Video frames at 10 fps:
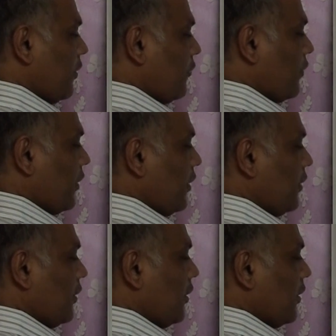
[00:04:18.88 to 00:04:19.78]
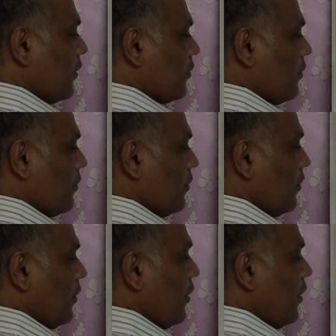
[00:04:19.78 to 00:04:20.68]
of finding the electron.
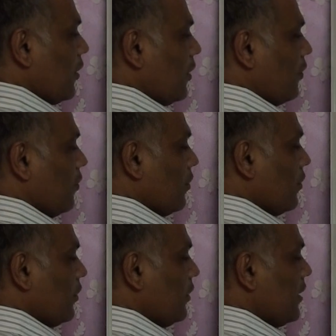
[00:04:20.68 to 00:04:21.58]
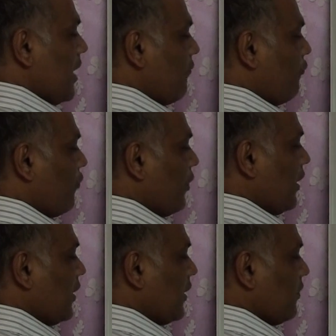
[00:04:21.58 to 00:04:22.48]
Now,
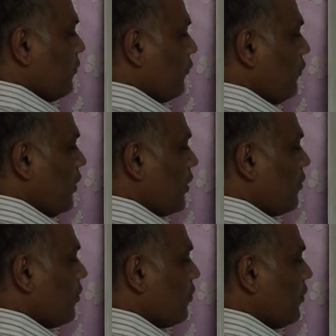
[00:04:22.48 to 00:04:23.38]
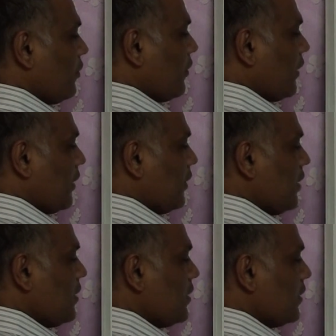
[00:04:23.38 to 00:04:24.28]
every time we are not going to get the